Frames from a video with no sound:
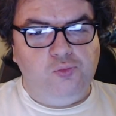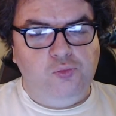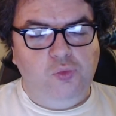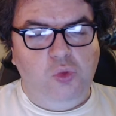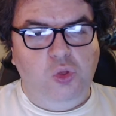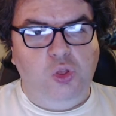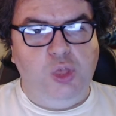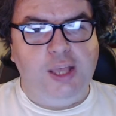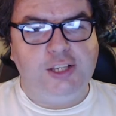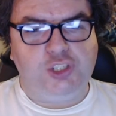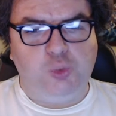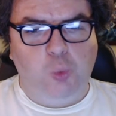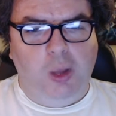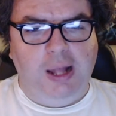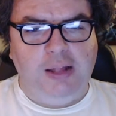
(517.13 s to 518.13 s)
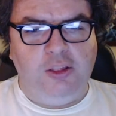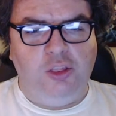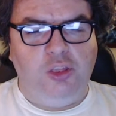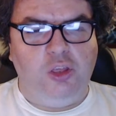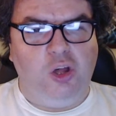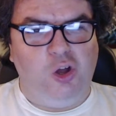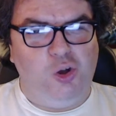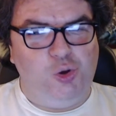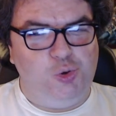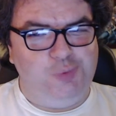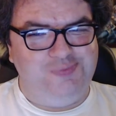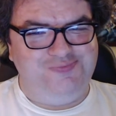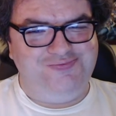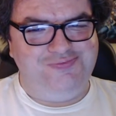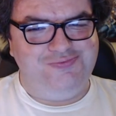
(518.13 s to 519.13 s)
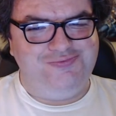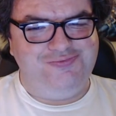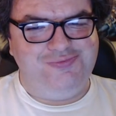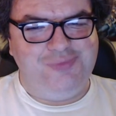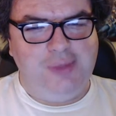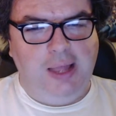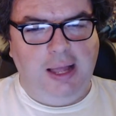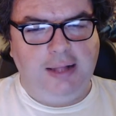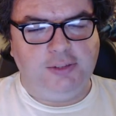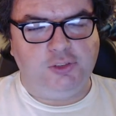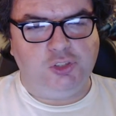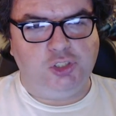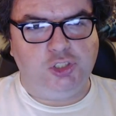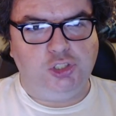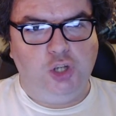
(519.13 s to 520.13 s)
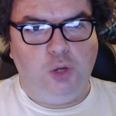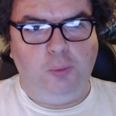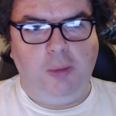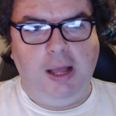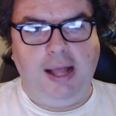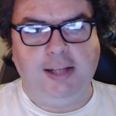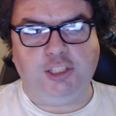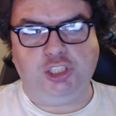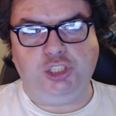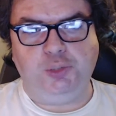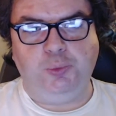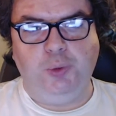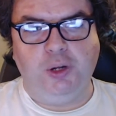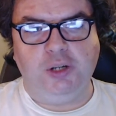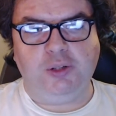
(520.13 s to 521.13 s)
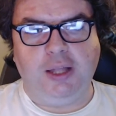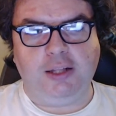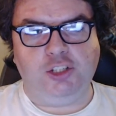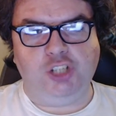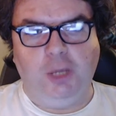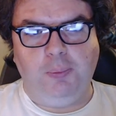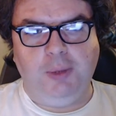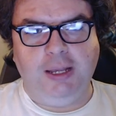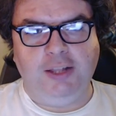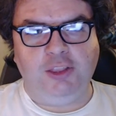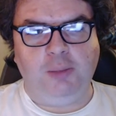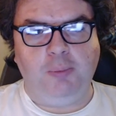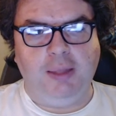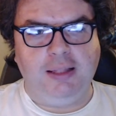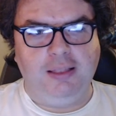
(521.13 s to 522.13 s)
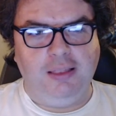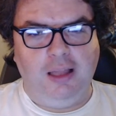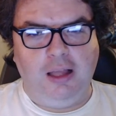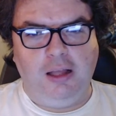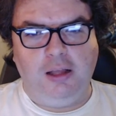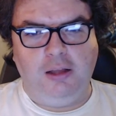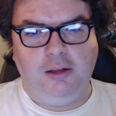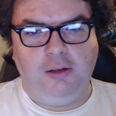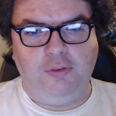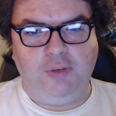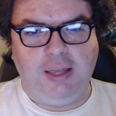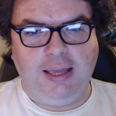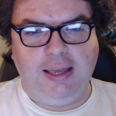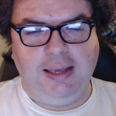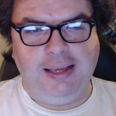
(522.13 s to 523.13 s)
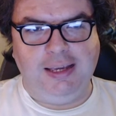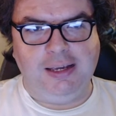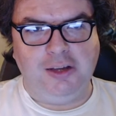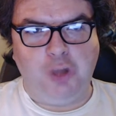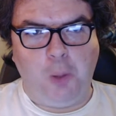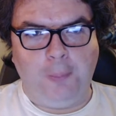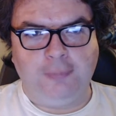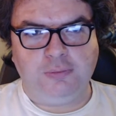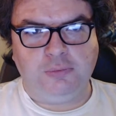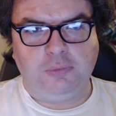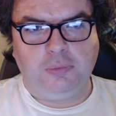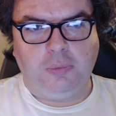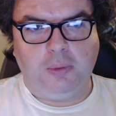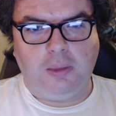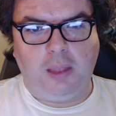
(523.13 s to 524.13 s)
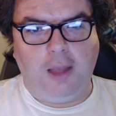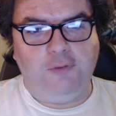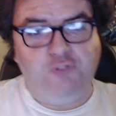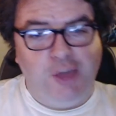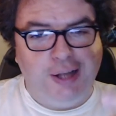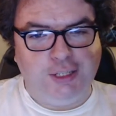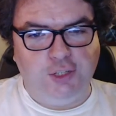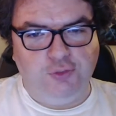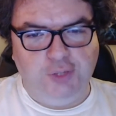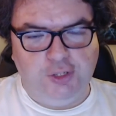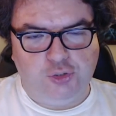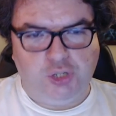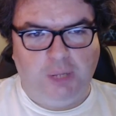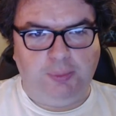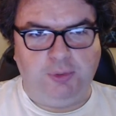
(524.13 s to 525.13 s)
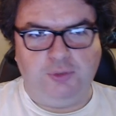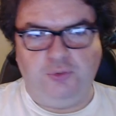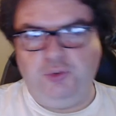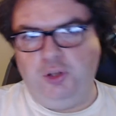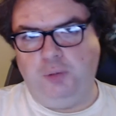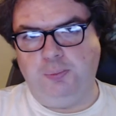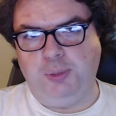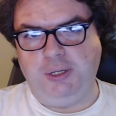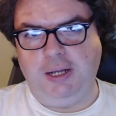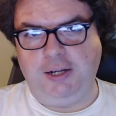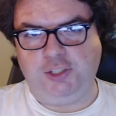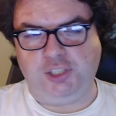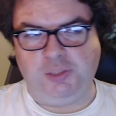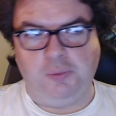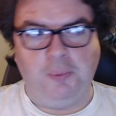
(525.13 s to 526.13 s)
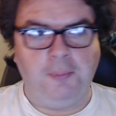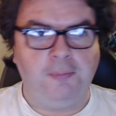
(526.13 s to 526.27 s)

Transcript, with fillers: This one, though, not so much. We're like jumping in the middle of a effectively troubled film production